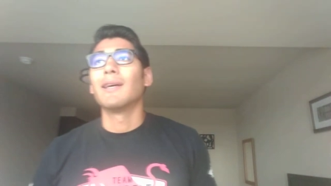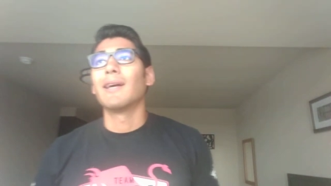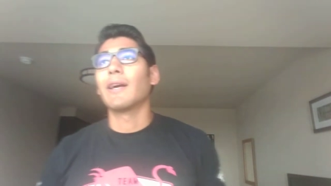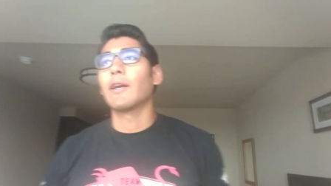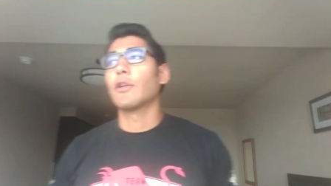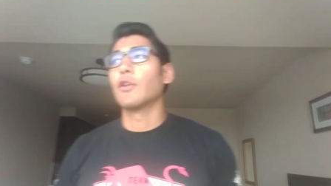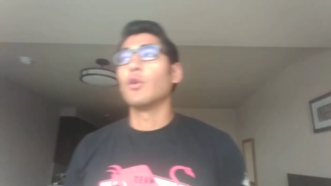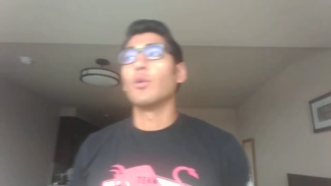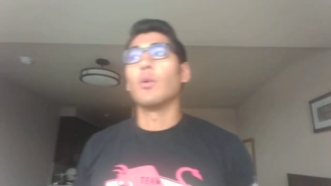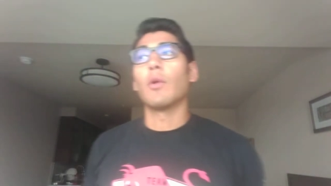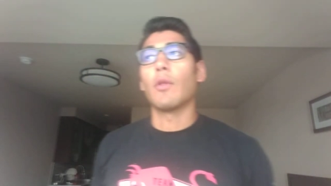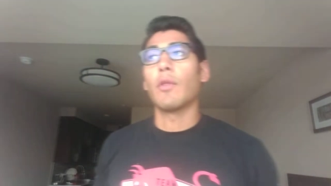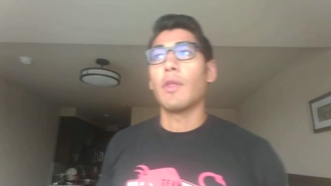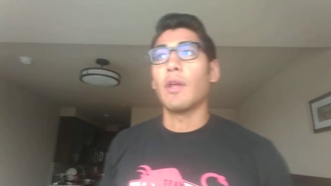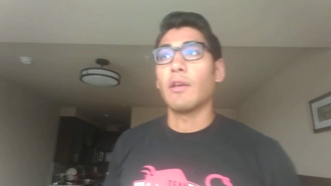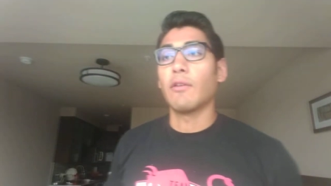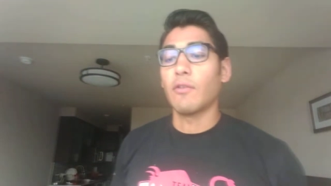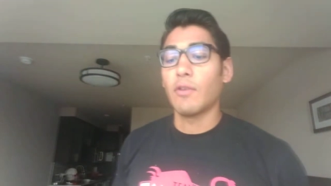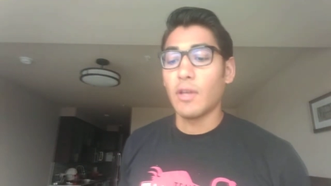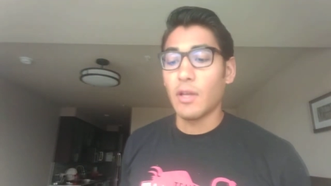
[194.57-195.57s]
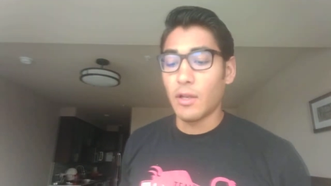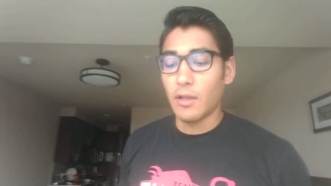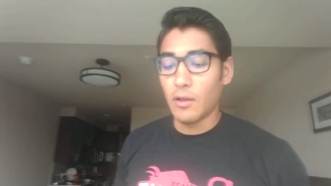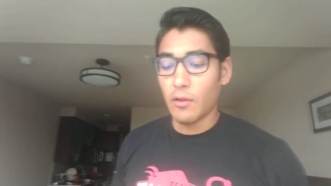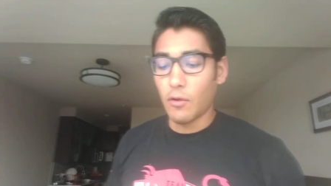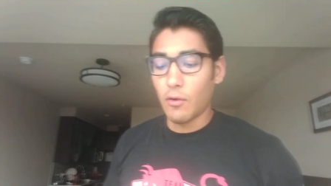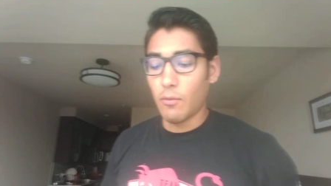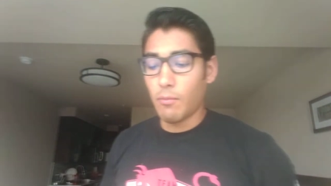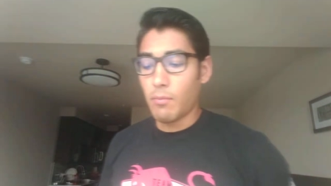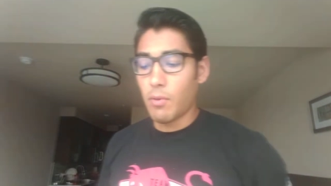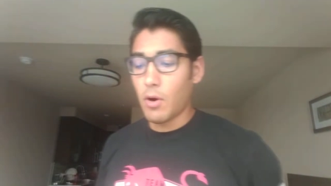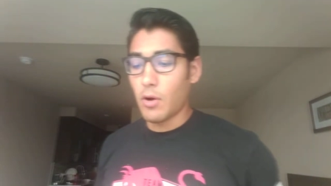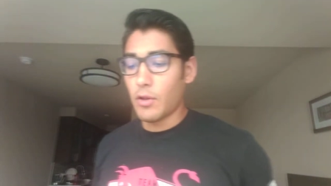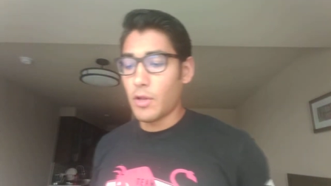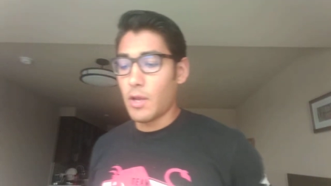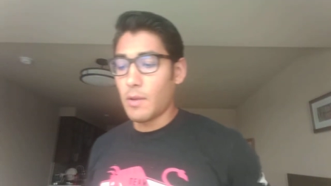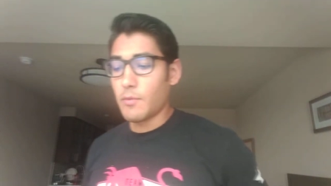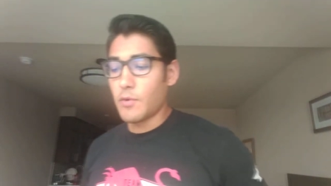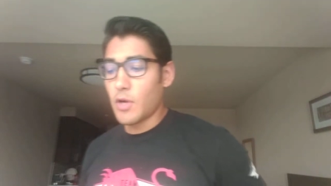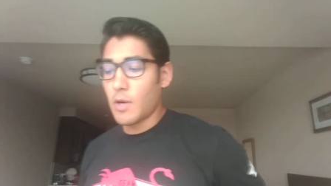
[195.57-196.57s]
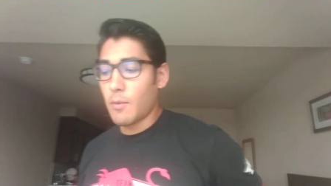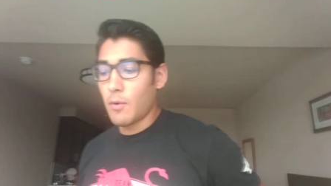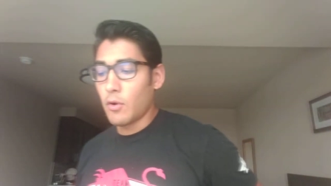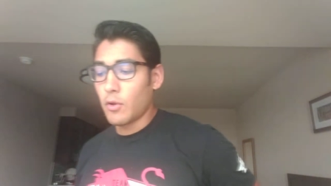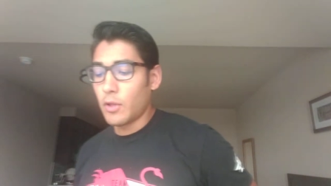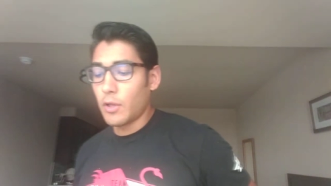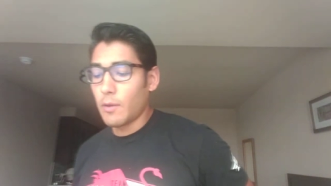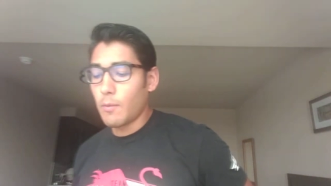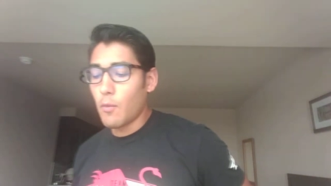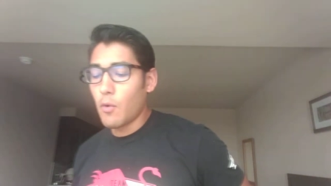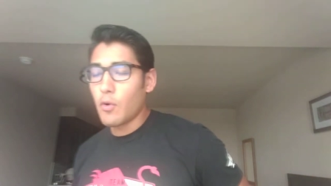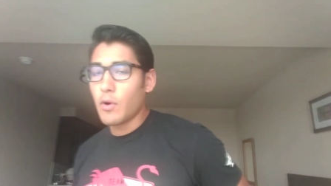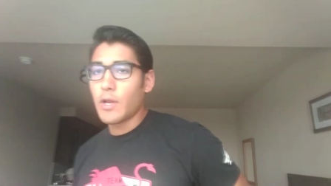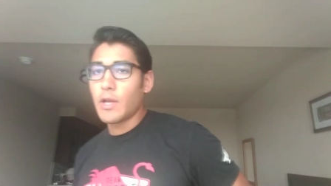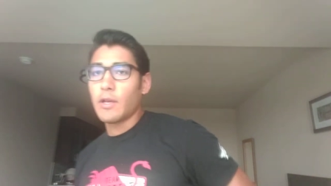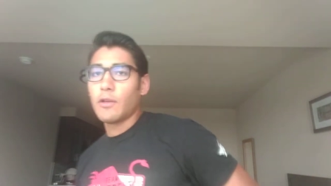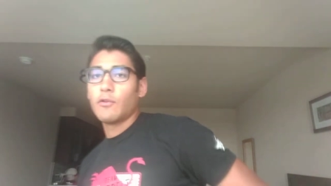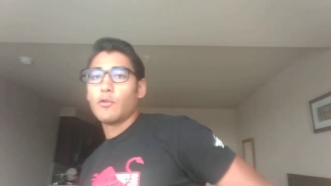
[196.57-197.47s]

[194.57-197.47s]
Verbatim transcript: I could do other things and get another part-time job early in the morning,